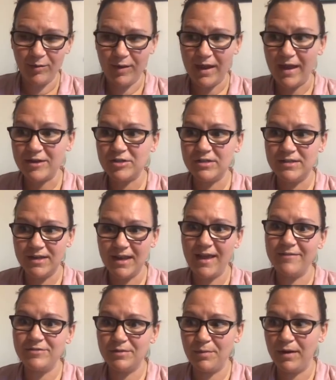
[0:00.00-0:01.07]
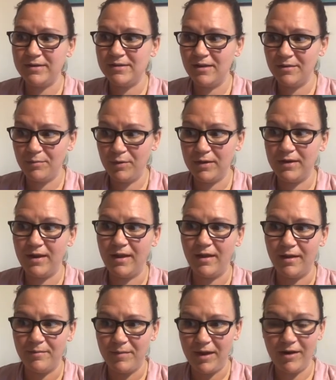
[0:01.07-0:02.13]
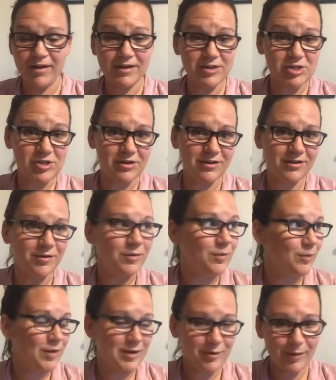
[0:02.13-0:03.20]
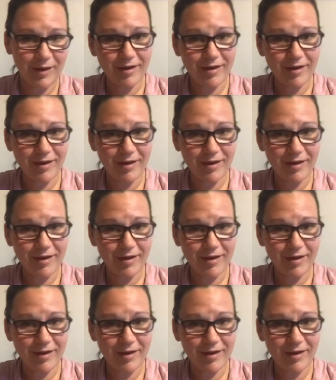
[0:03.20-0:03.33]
we actually did have to break down and put window